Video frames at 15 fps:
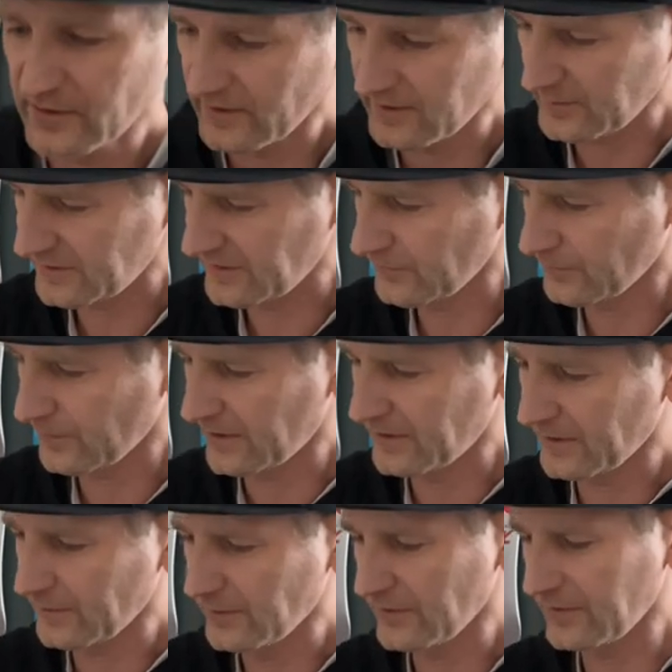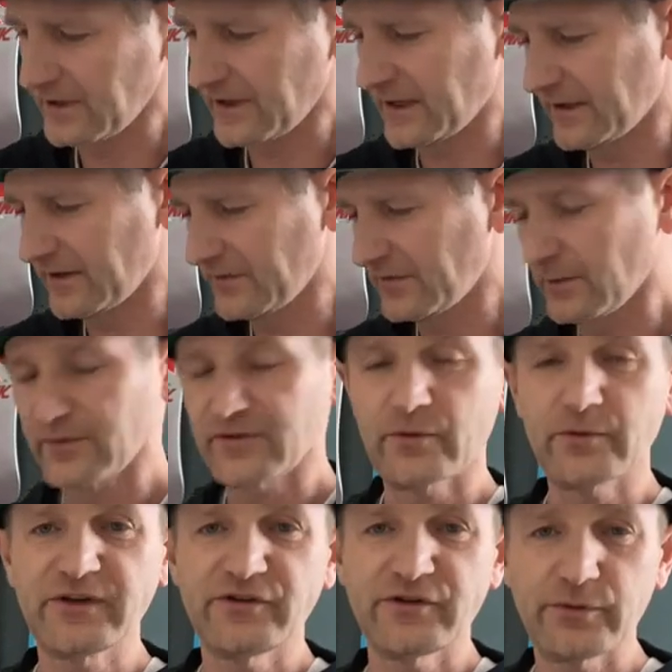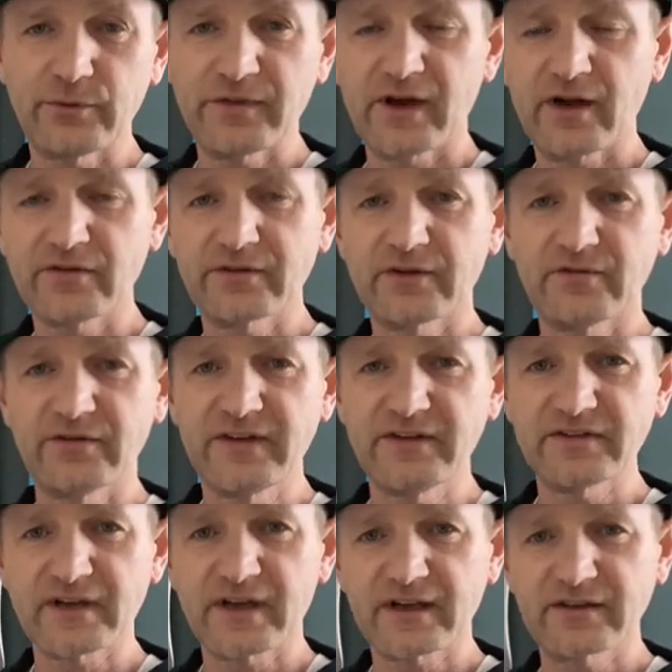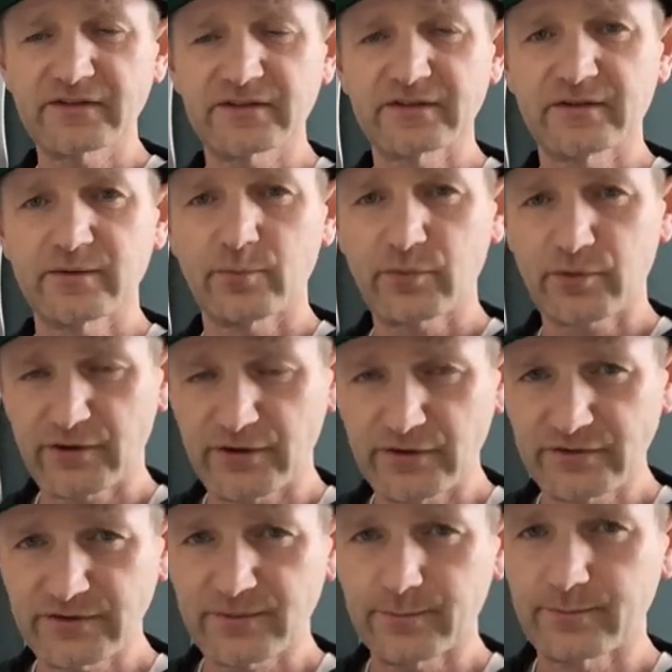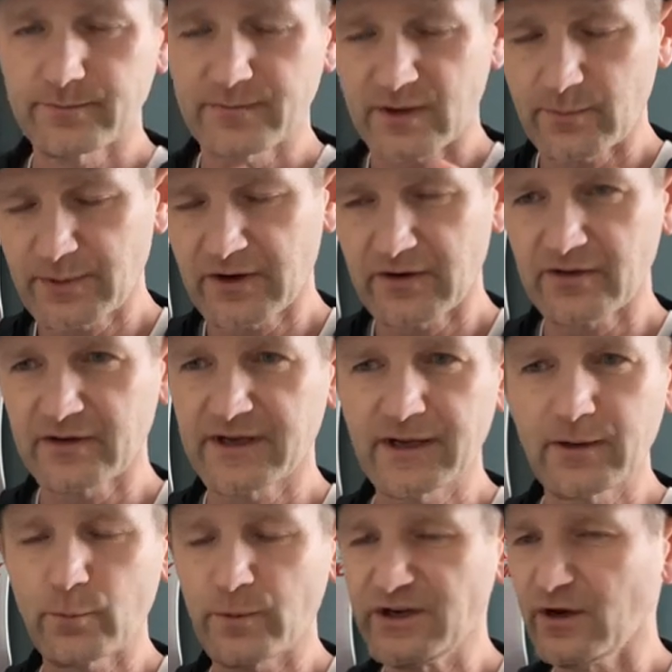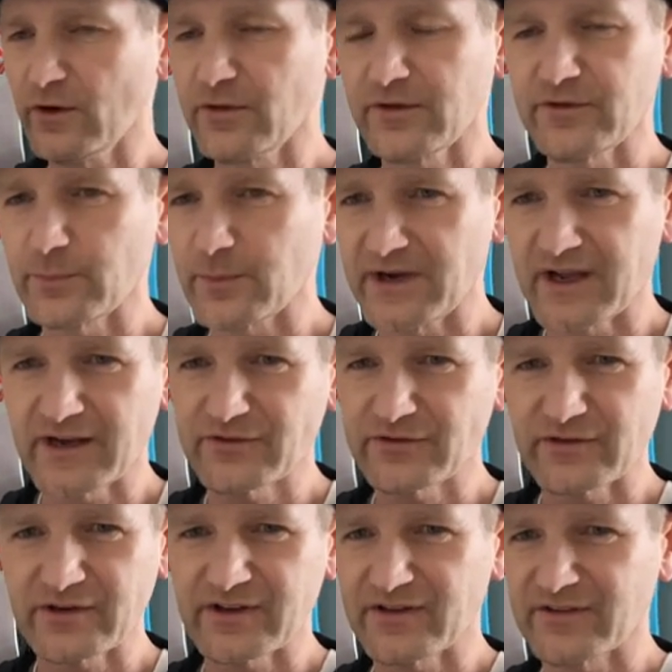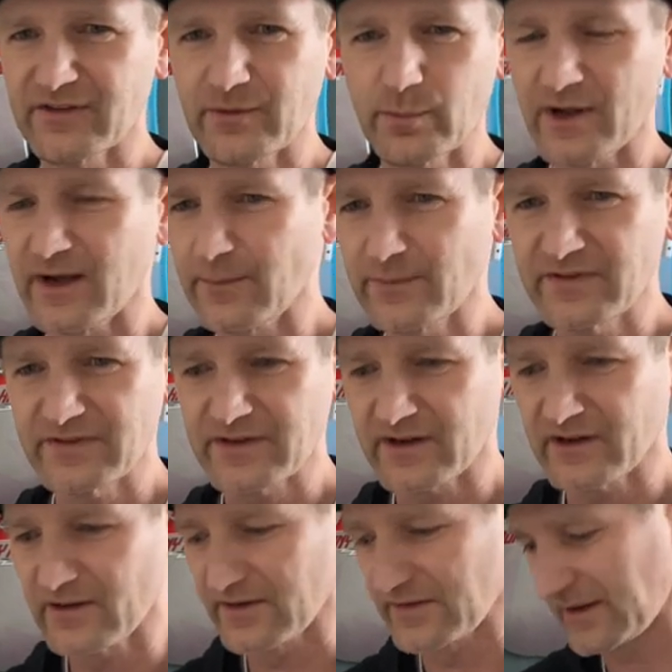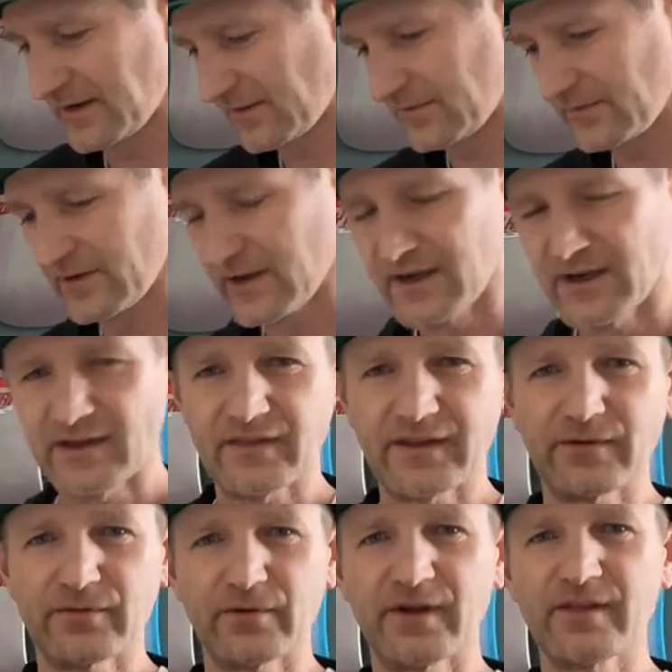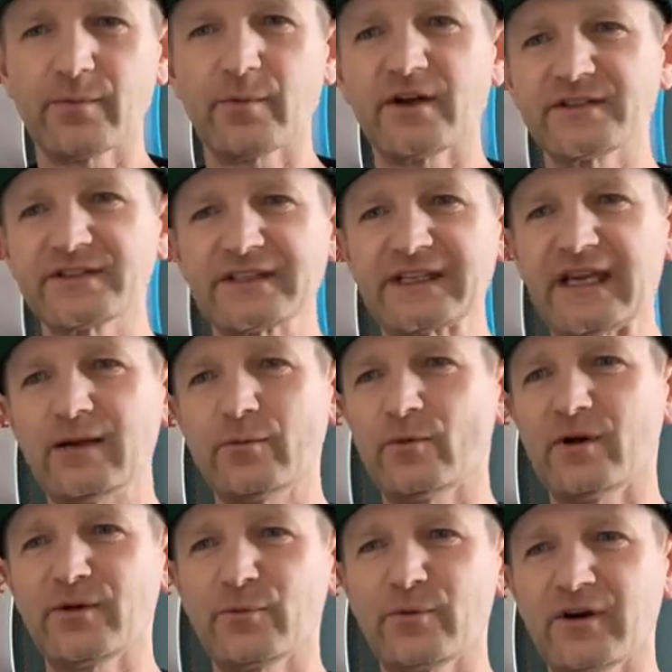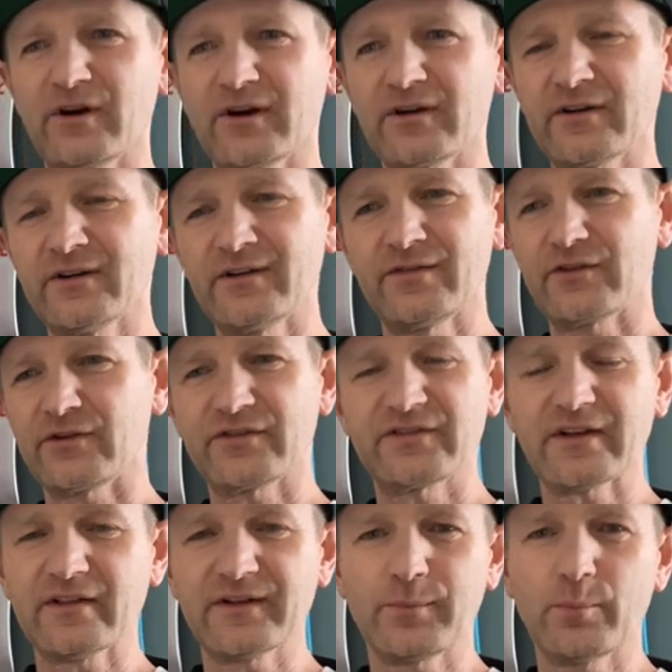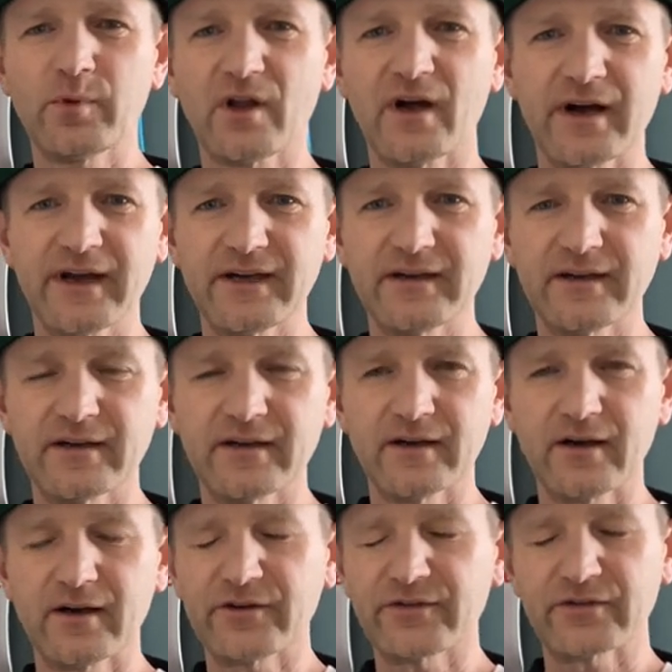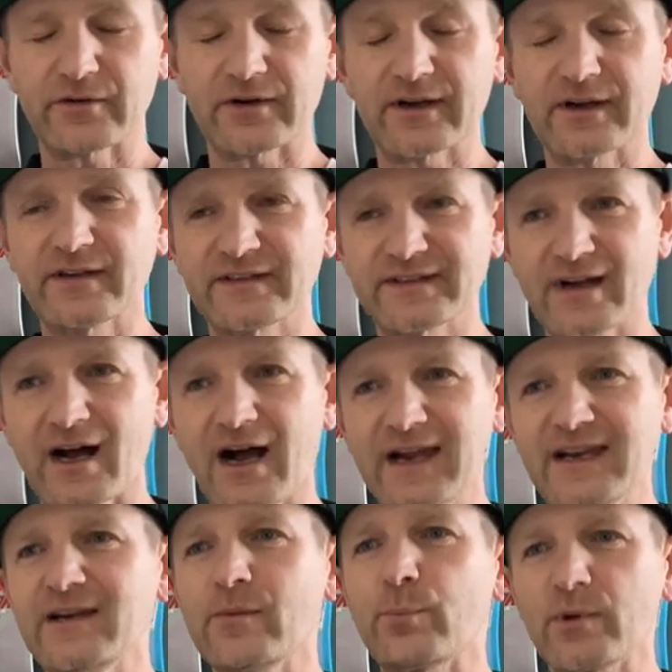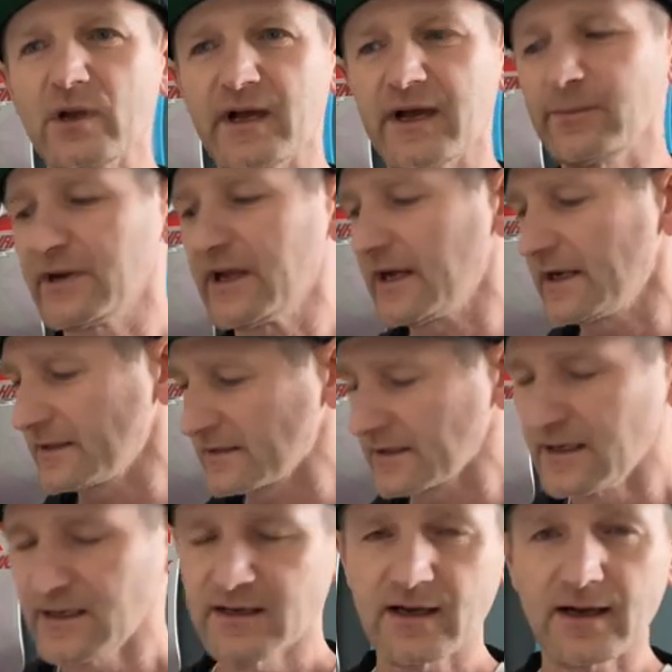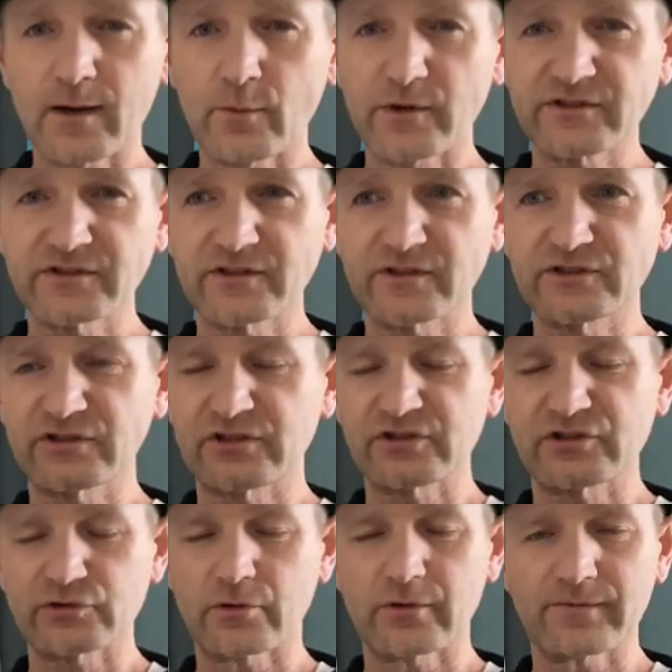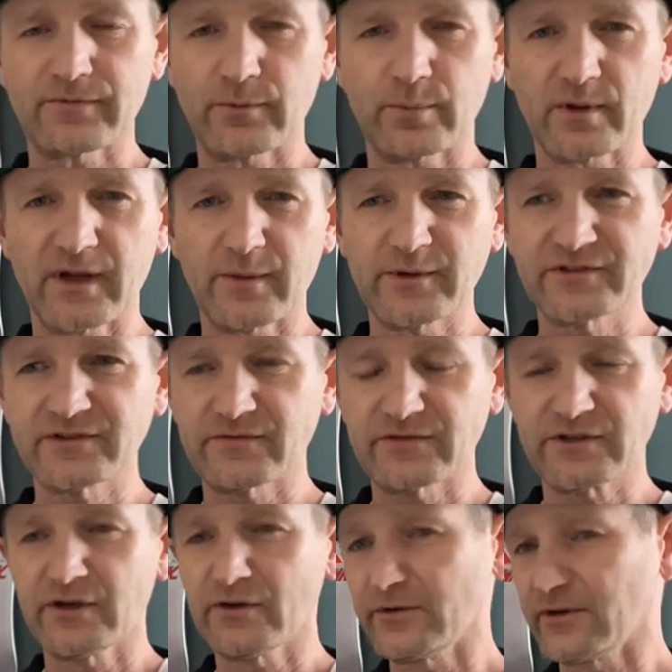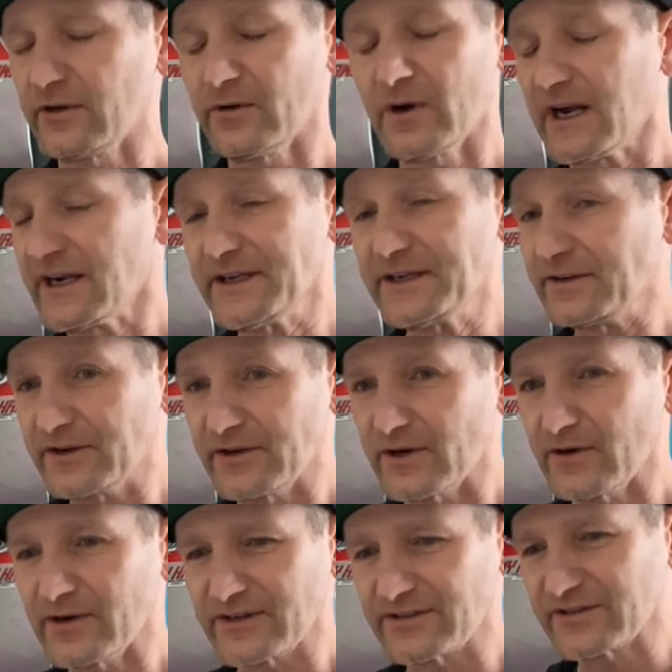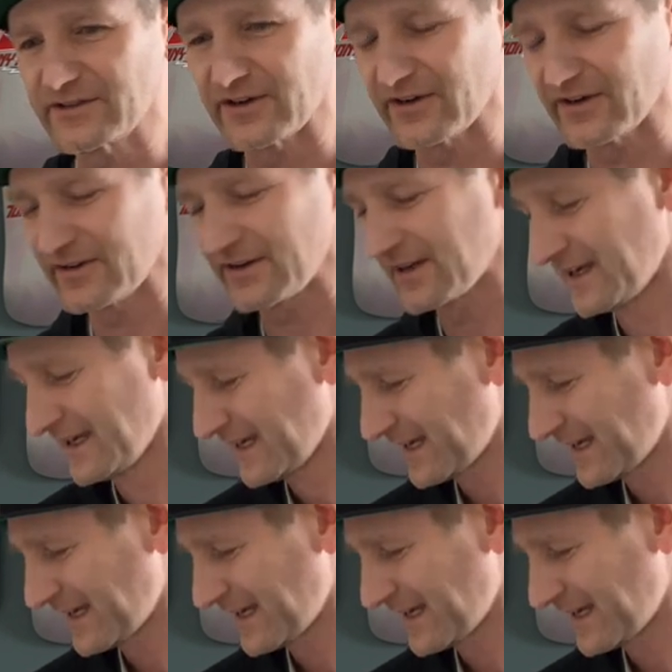the limited run number is there was only two thousand of these decks produced. Apparently, we know there's been extra because the Blems sell, and they've they've run them on Skate One where they're selling blind, or sorry, signed Blem decks. Uh, which is just short for blemish. If you don't know, I didn't know at start.